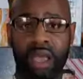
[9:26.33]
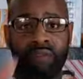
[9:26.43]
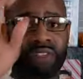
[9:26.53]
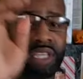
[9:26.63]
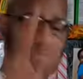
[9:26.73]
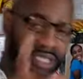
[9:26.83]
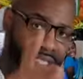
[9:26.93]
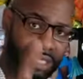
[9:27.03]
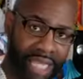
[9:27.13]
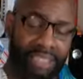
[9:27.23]
For this is
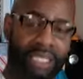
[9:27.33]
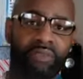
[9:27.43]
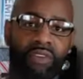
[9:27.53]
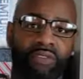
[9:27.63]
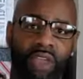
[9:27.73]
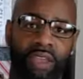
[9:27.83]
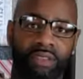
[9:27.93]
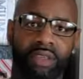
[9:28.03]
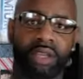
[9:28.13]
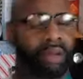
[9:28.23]
the testing of your
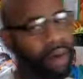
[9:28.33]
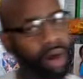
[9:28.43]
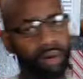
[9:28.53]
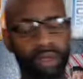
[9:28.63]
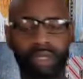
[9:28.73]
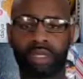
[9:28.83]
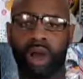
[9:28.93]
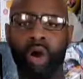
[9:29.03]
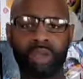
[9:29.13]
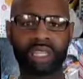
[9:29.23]
faith. Come on.
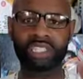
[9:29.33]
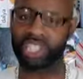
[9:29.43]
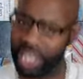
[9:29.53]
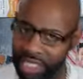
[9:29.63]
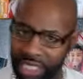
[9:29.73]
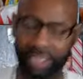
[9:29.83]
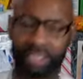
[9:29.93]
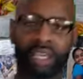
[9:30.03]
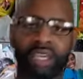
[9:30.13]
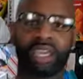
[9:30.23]
Only
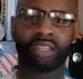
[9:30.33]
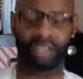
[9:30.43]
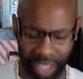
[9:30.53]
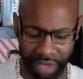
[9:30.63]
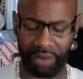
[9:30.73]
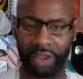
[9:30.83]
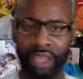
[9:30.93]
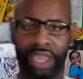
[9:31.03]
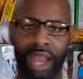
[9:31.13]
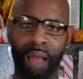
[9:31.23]
Jesus can deliver.
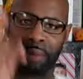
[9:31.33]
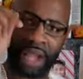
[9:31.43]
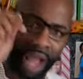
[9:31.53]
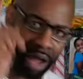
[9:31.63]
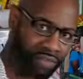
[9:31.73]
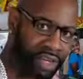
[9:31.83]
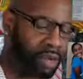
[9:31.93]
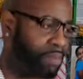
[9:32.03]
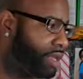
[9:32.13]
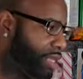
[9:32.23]
And I'm confident
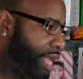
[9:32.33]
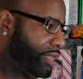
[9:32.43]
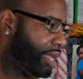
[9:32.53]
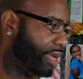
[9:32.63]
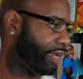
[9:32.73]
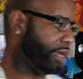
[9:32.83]
about that thing.